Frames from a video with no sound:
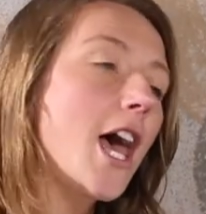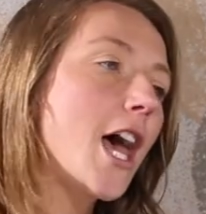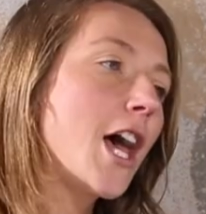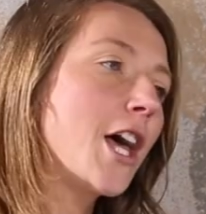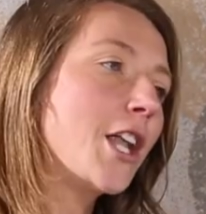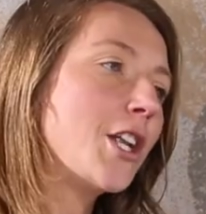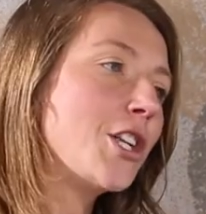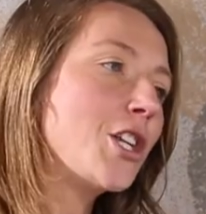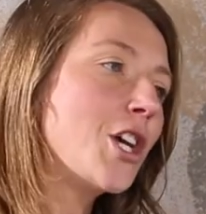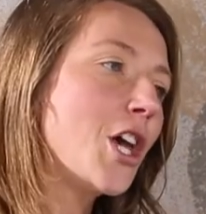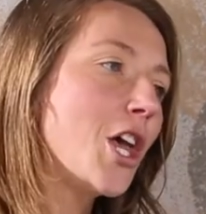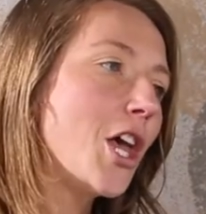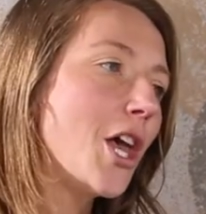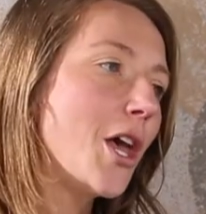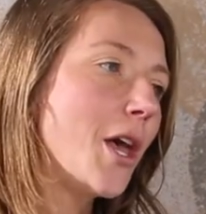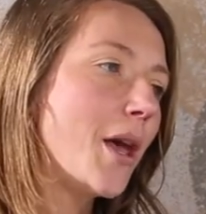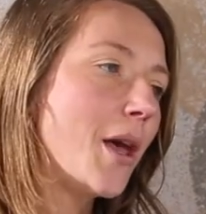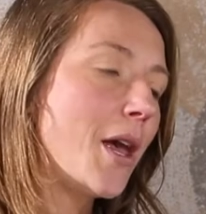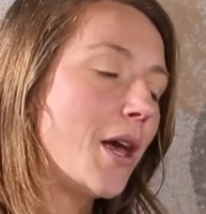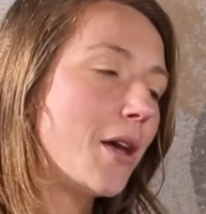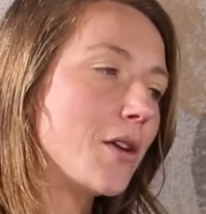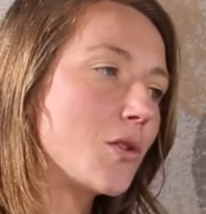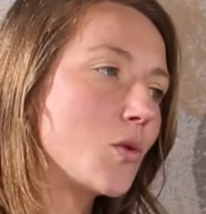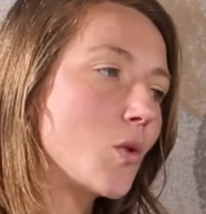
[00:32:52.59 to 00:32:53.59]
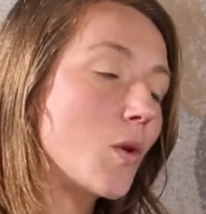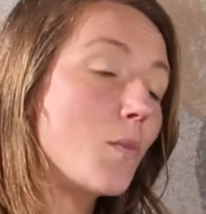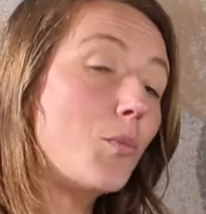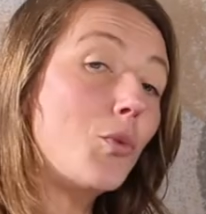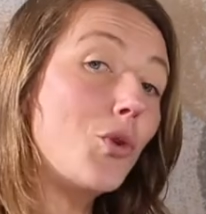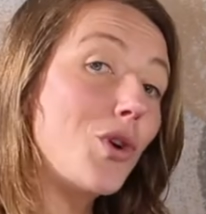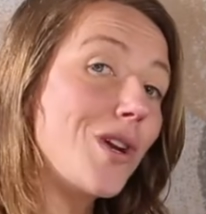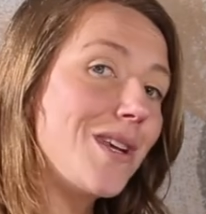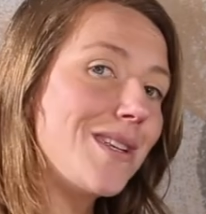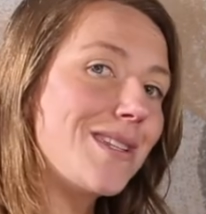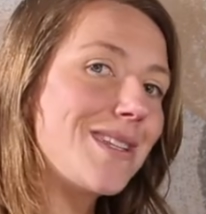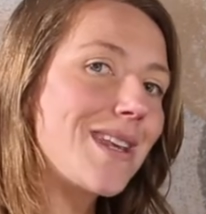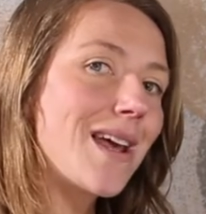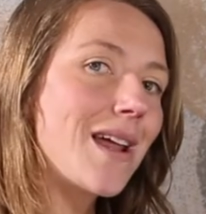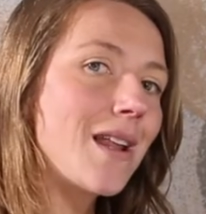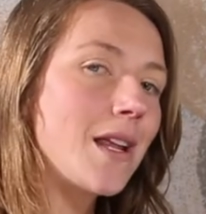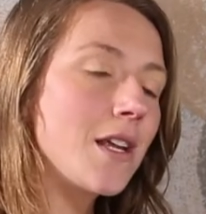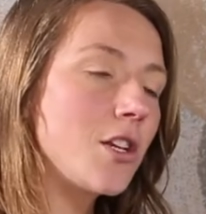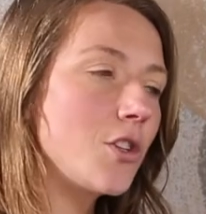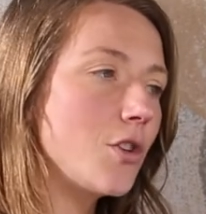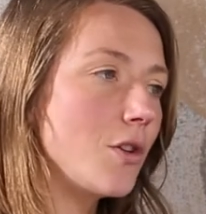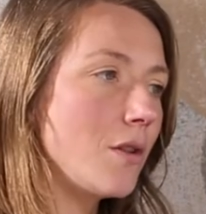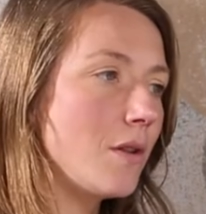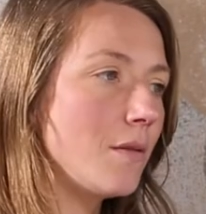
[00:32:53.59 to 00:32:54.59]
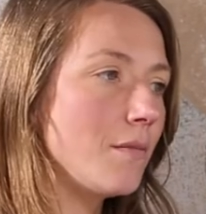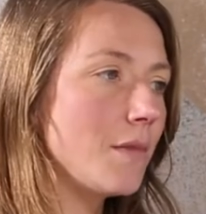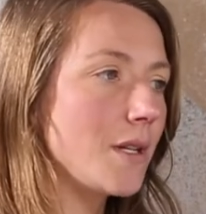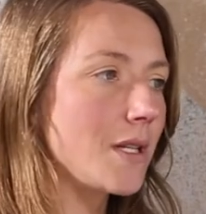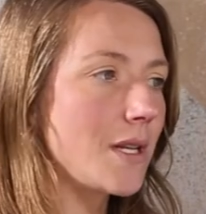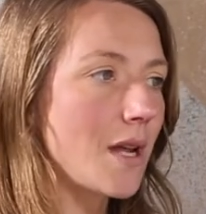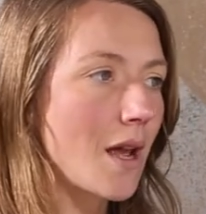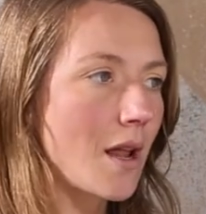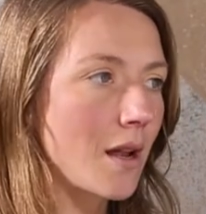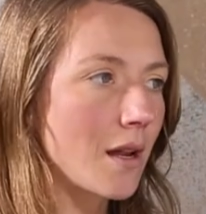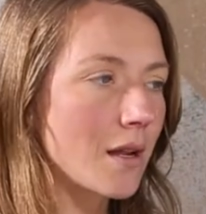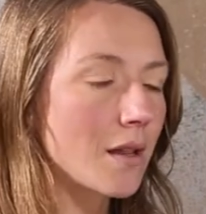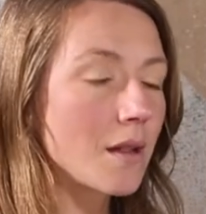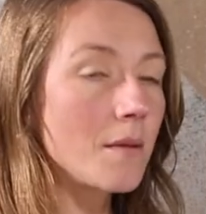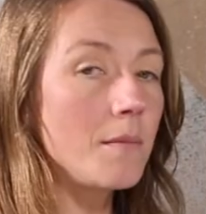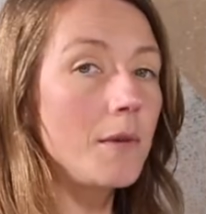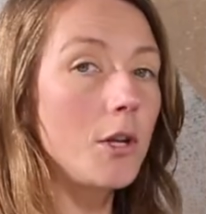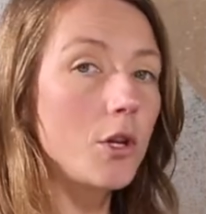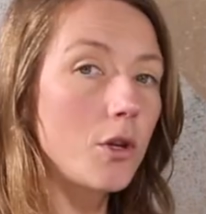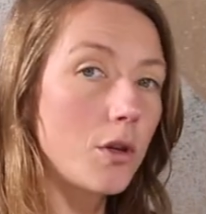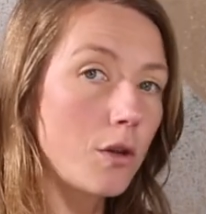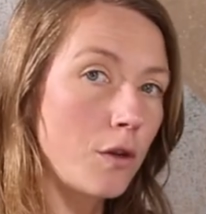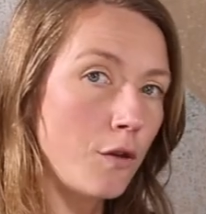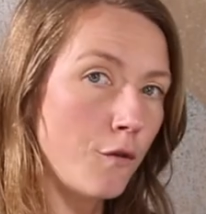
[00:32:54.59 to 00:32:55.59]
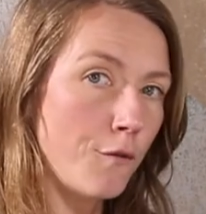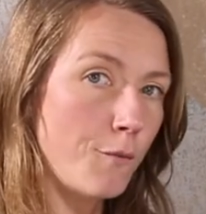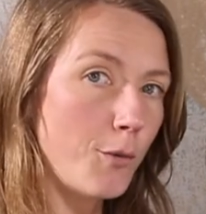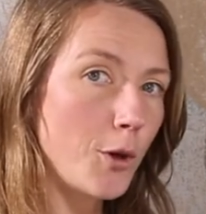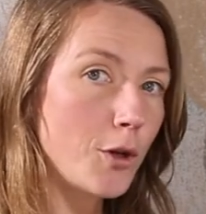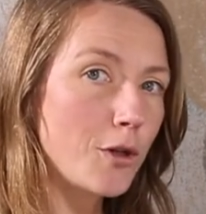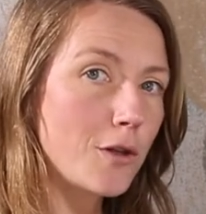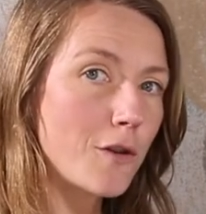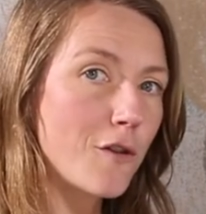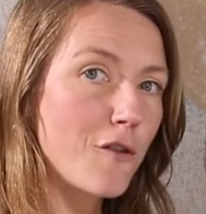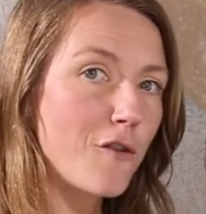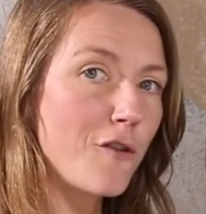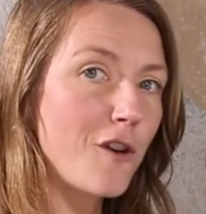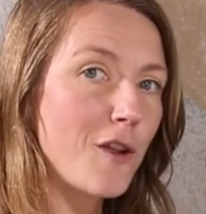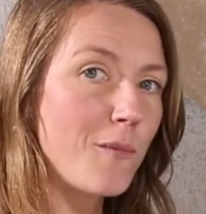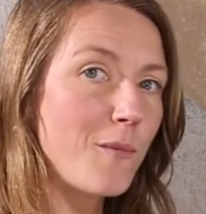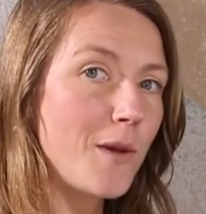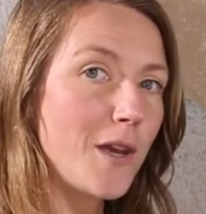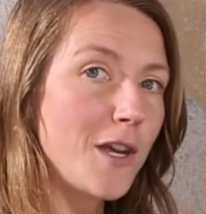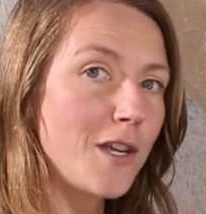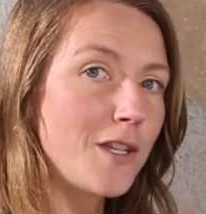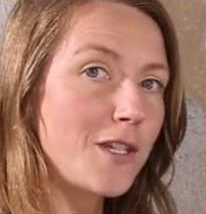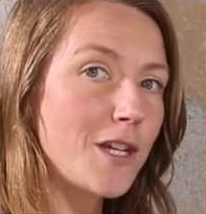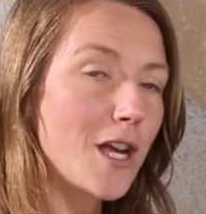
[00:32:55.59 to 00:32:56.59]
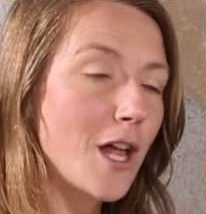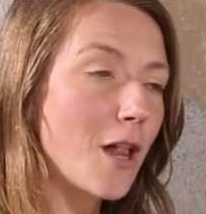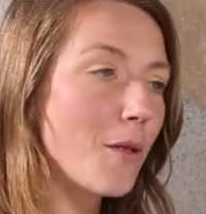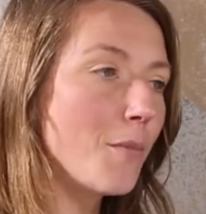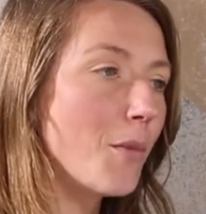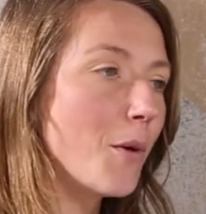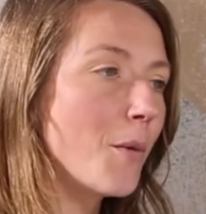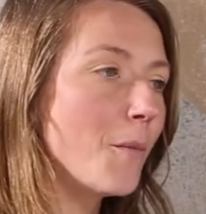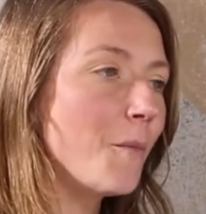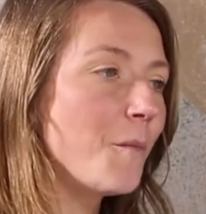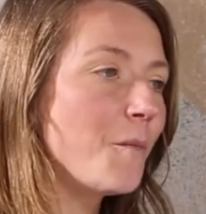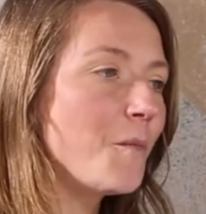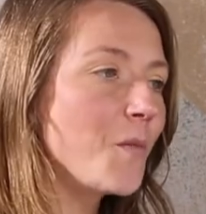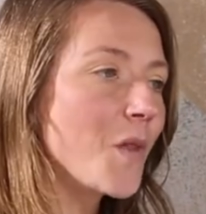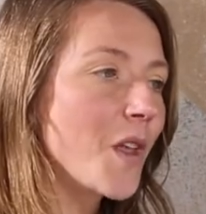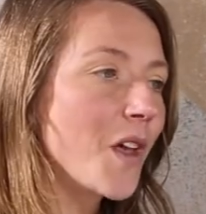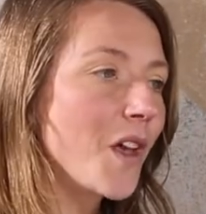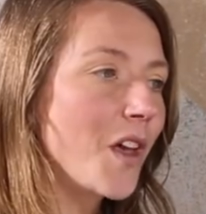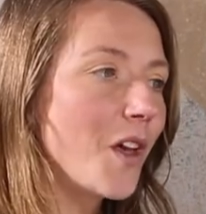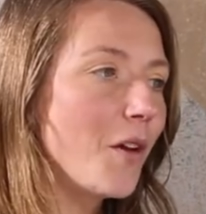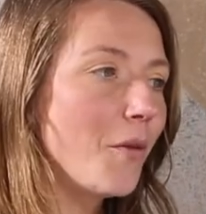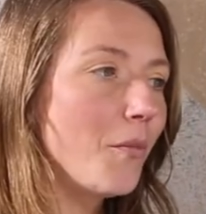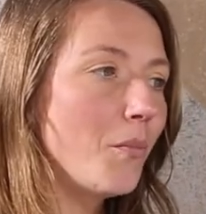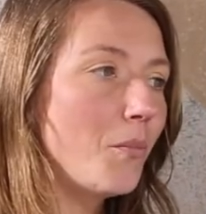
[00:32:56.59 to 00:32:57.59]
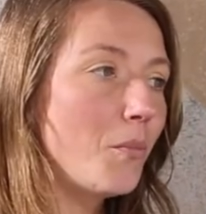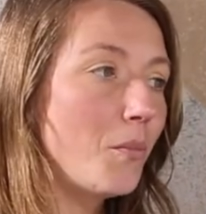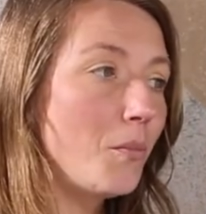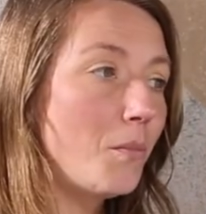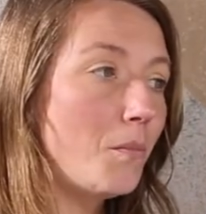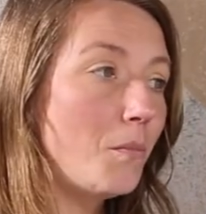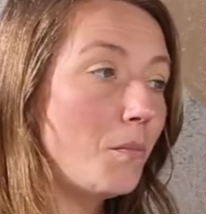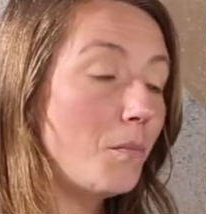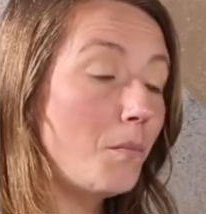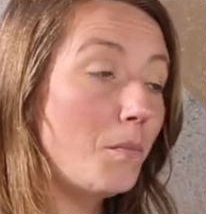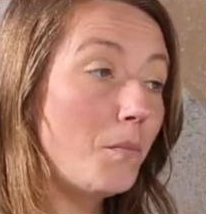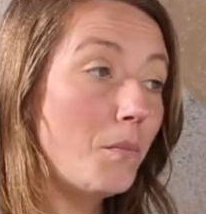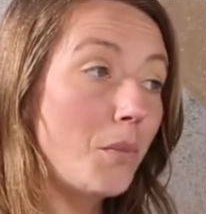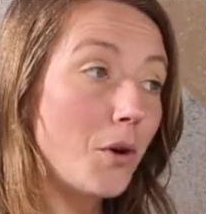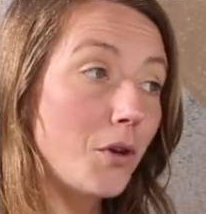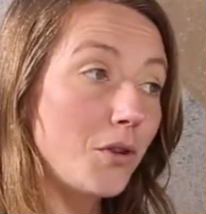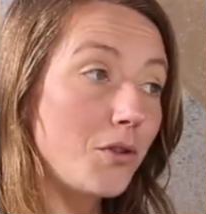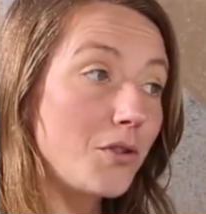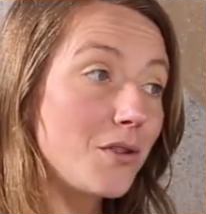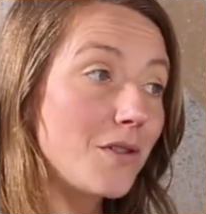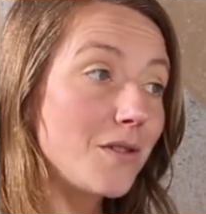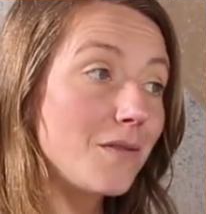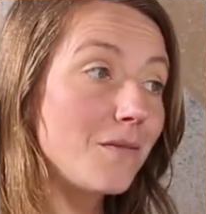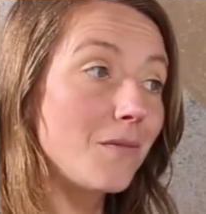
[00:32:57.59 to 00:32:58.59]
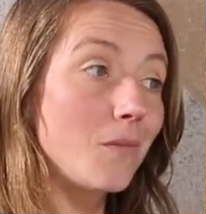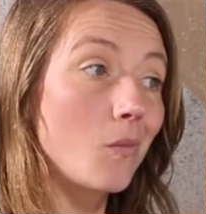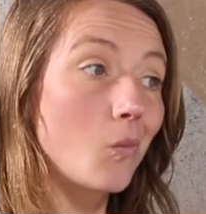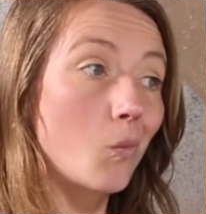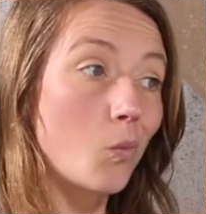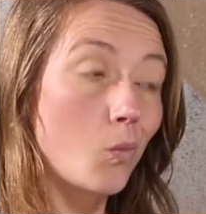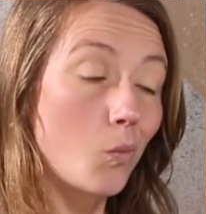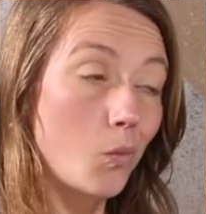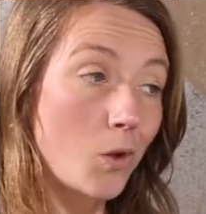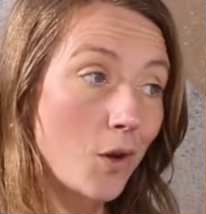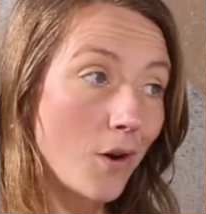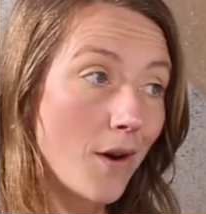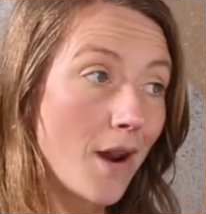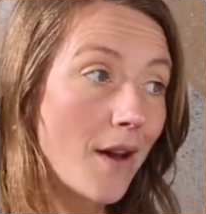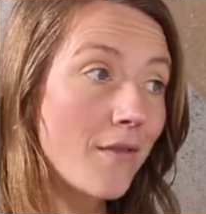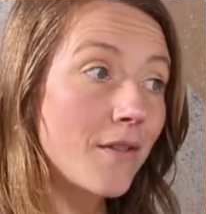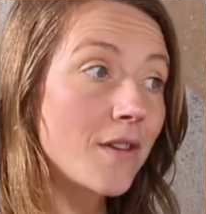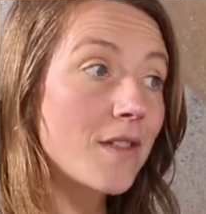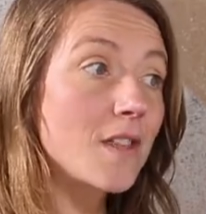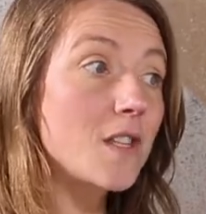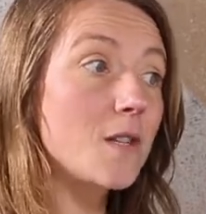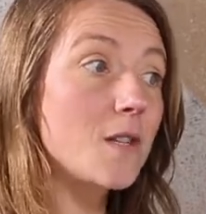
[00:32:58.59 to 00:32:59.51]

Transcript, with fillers: and uh, sort of pre-selling to them and telling them, look, you've booked a 30-page album, but you're having